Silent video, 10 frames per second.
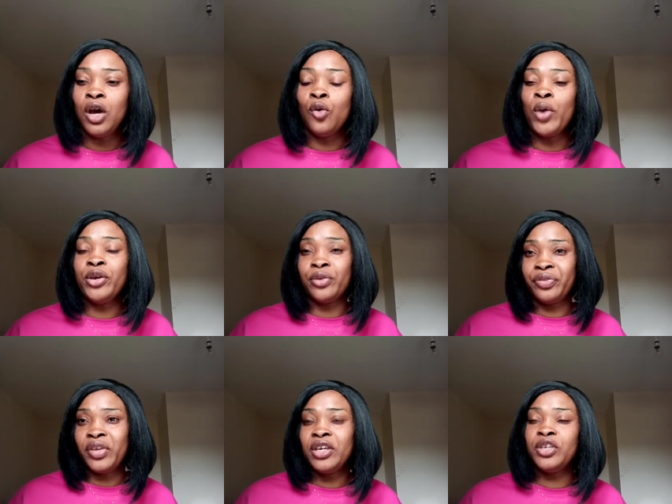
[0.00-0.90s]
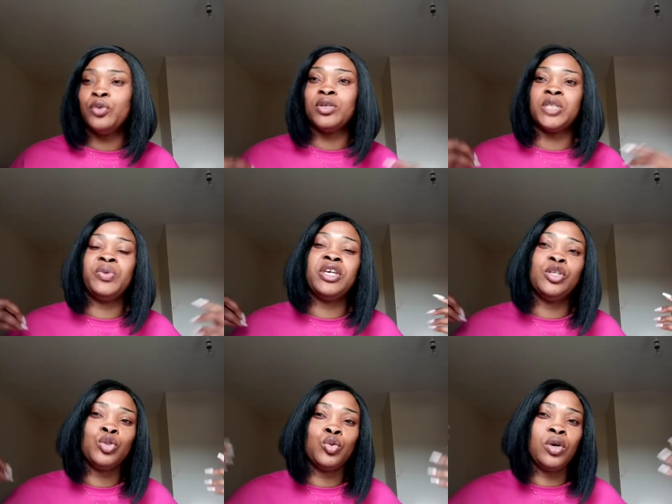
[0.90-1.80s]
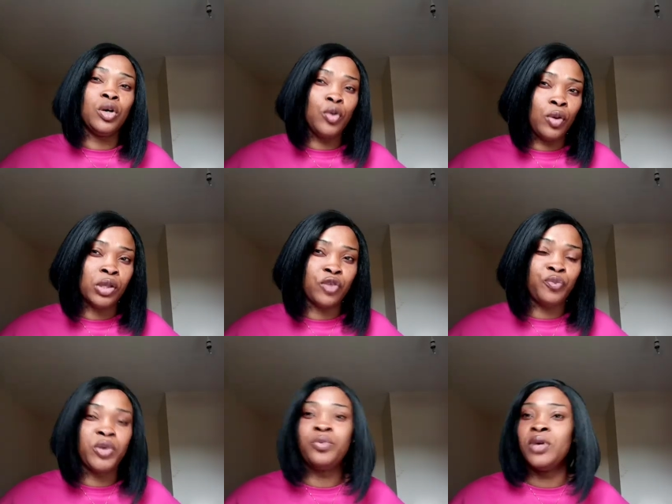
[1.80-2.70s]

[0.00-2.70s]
when you think you are speaking to a whole lot of people.